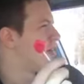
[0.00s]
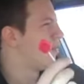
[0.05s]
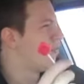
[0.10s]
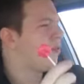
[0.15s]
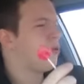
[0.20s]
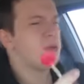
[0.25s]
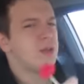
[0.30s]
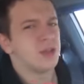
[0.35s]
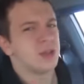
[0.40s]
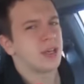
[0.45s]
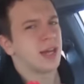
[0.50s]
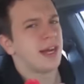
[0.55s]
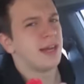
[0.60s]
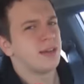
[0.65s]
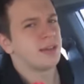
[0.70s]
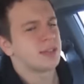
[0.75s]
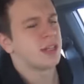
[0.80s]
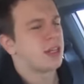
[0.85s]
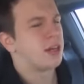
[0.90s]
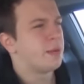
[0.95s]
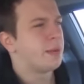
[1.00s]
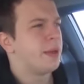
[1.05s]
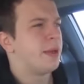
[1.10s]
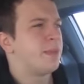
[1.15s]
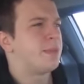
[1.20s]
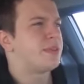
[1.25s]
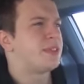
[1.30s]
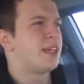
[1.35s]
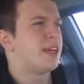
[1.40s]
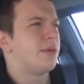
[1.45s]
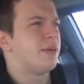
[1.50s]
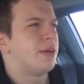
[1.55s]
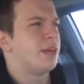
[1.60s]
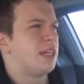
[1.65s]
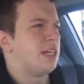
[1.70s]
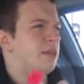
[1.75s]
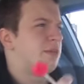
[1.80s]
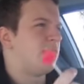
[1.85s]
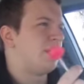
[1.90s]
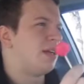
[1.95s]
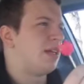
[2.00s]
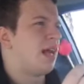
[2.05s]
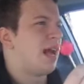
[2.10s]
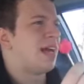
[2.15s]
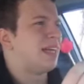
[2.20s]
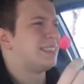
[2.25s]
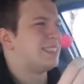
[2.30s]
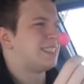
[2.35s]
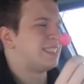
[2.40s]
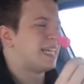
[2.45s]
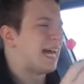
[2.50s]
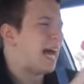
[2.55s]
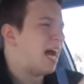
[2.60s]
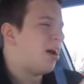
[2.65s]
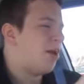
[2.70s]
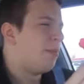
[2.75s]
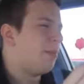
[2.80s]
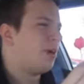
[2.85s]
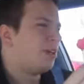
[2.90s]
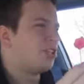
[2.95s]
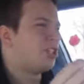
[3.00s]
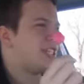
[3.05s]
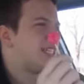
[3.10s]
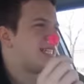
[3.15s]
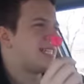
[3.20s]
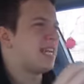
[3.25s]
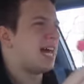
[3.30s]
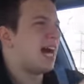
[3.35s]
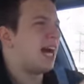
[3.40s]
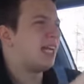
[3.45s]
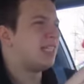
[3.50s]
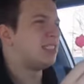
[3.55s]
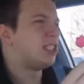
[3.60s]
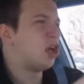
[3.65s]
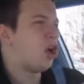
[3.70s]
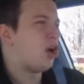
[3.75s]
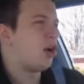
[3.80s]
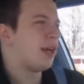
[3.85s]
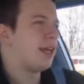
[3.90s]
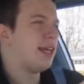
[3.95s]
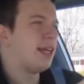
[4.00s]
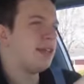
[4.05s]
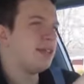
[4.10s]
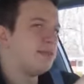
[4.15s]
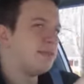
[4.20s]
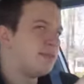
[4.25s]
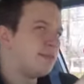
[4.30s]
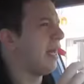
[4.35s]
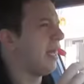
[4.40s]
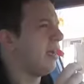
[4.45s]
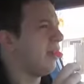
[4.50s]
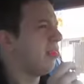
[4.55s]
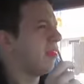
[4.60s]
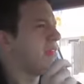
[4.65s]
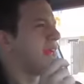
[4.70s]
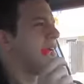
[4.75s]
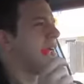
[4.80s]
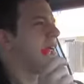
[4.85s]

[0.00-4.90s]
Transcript: future Kyle's gonna be upset when he realizes how much he's not talking. Hair